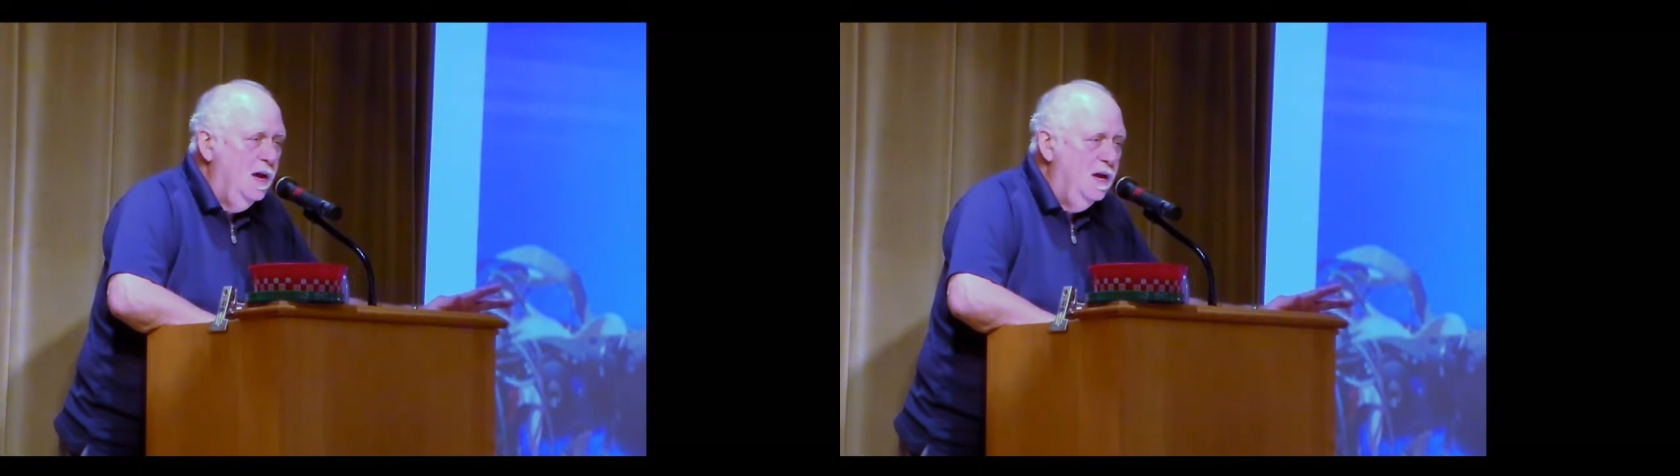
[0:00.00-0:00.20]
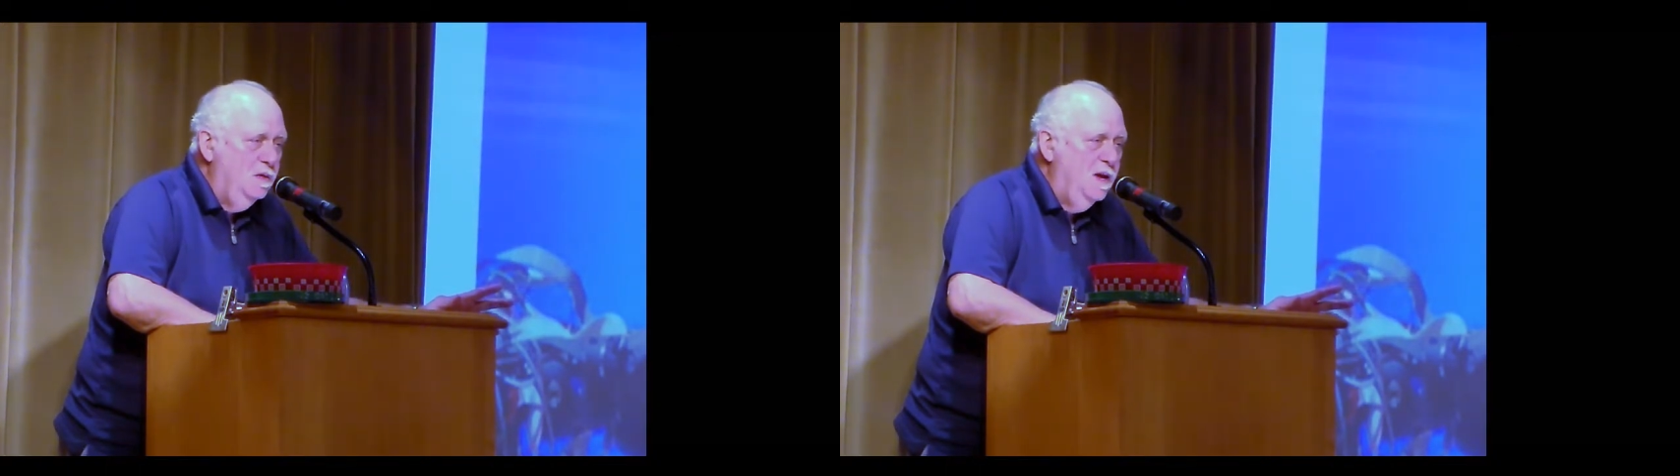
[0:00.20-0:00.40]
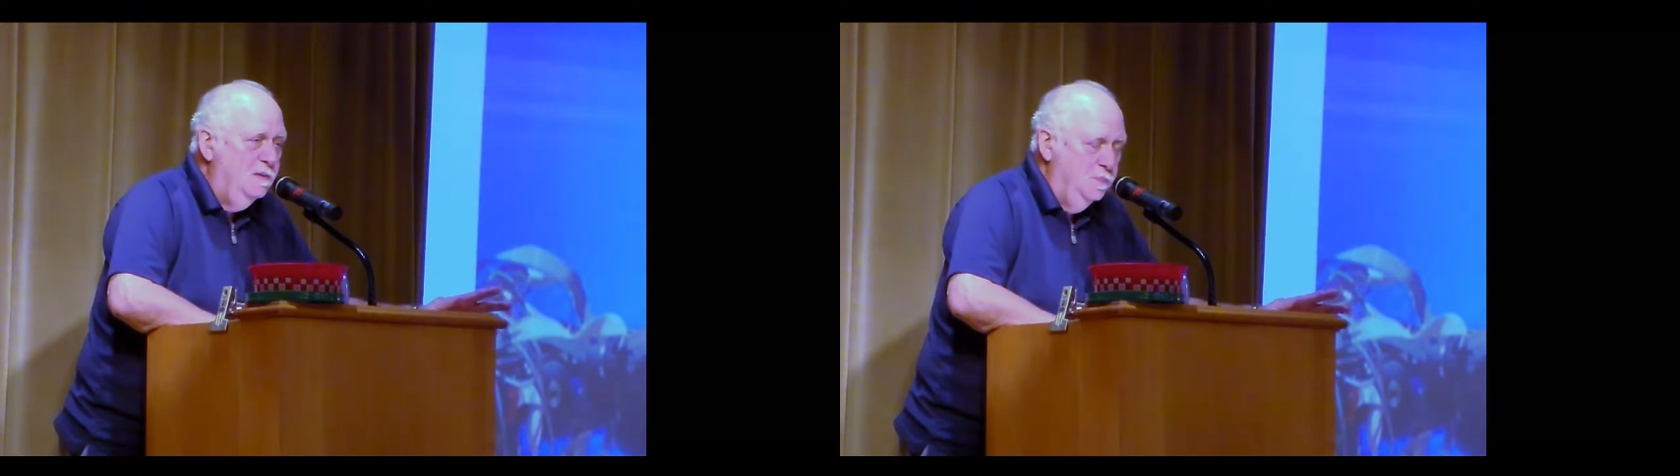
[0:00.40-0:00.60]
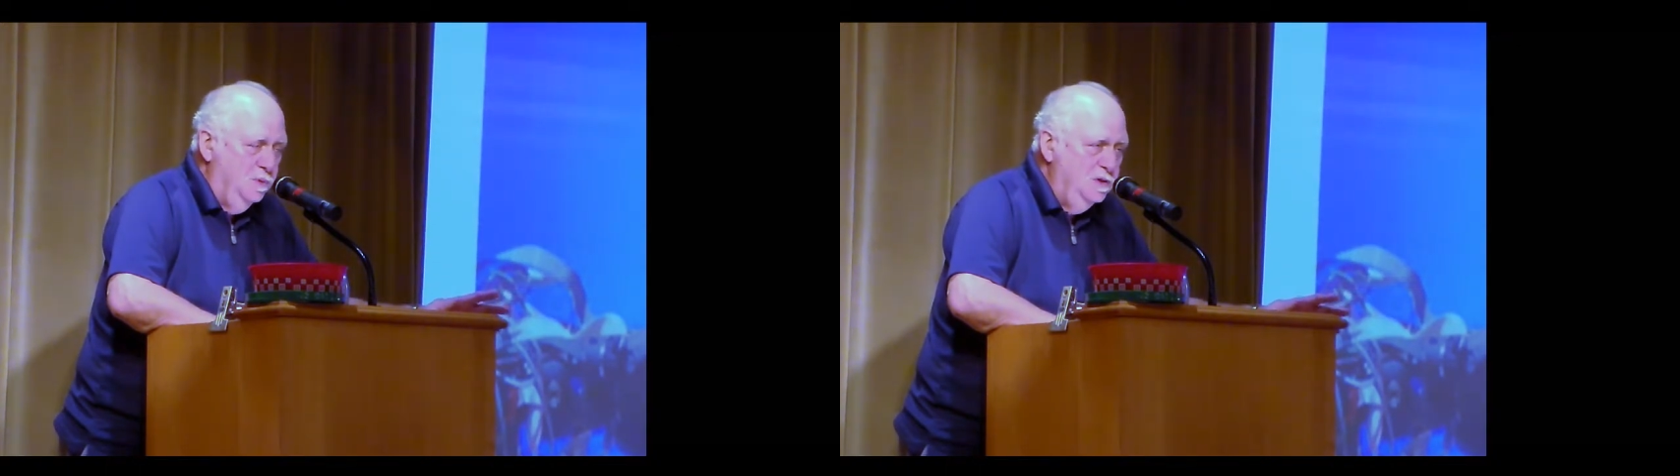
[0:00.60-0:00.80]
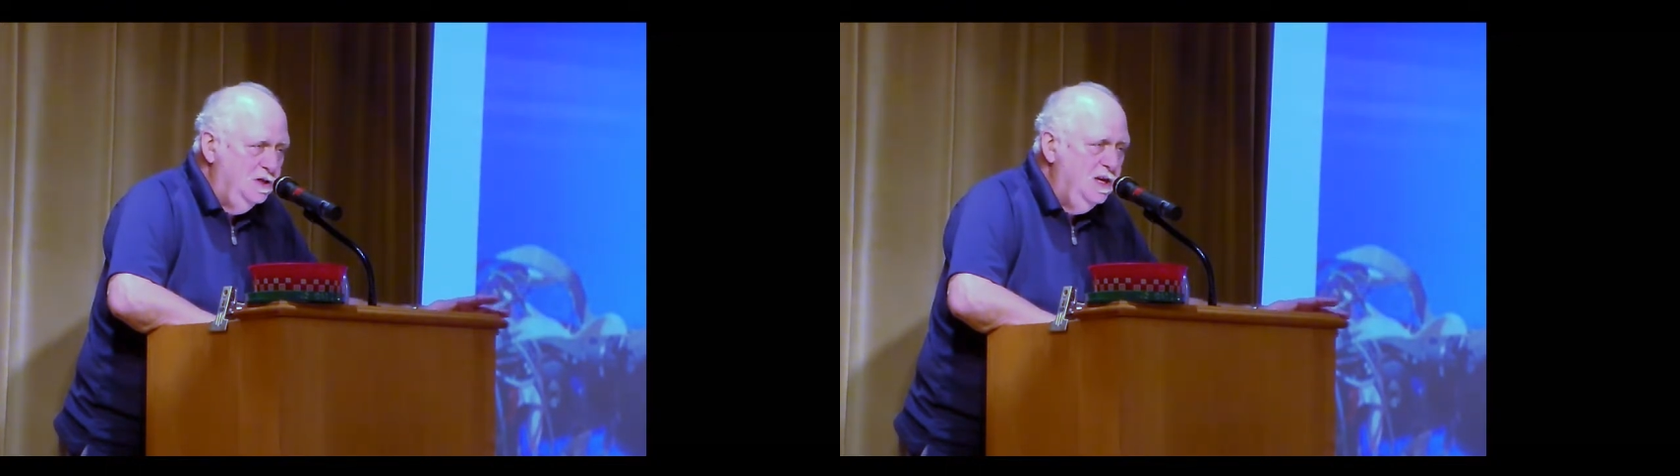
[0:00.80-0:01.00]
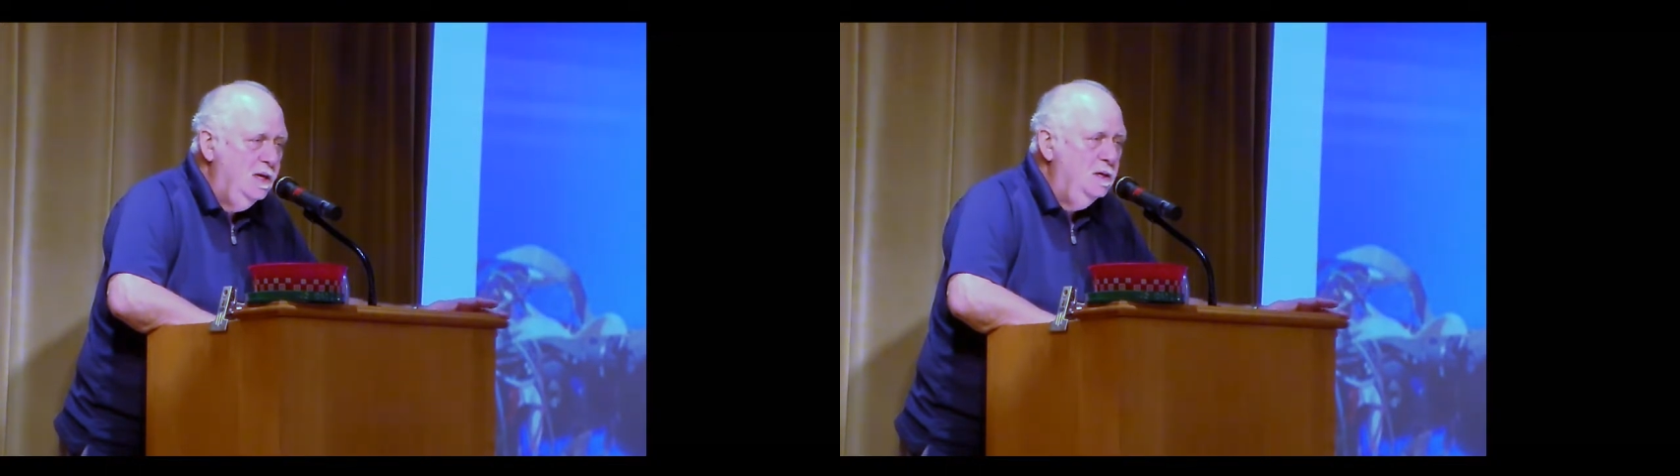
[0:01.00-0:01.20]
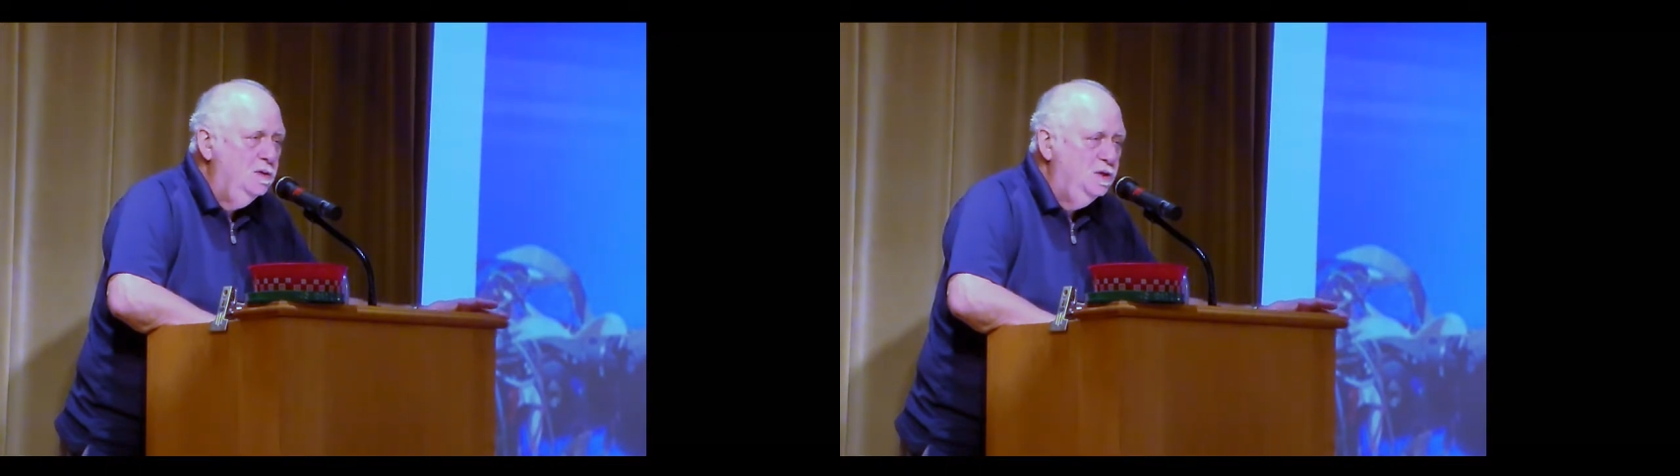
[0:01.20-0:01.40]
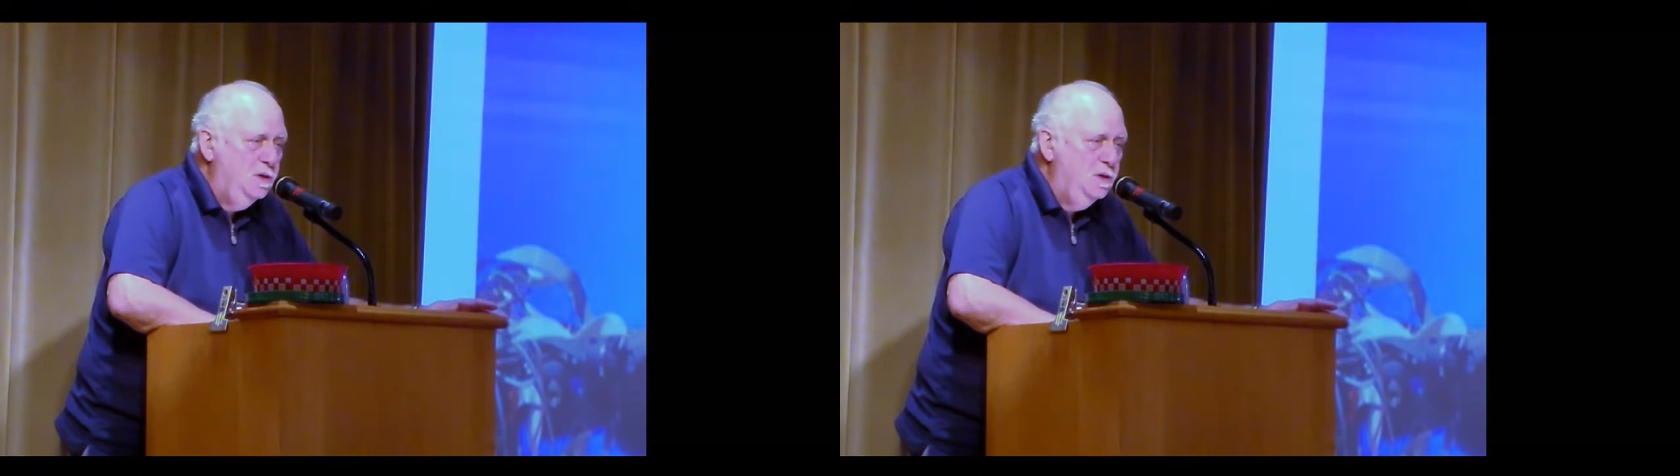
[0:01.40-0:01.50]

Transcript: and then proceeded